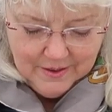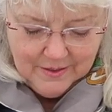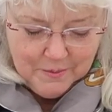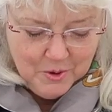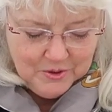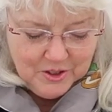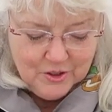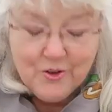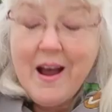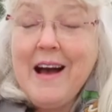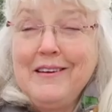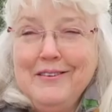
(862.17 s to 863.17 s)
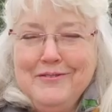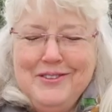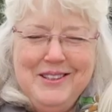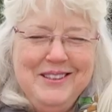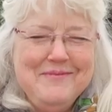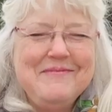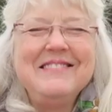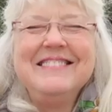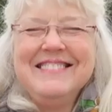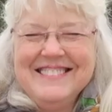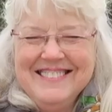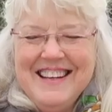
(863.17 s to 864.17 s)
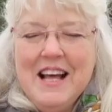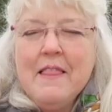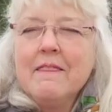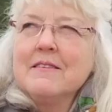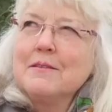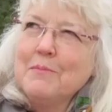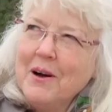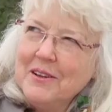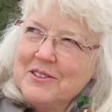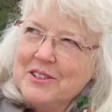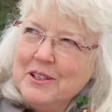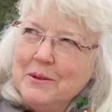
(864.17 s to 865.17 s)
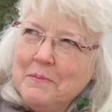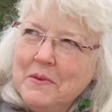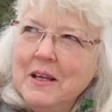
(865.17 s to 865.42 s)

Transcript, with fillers: The most attractive sheep, the smallest sheep,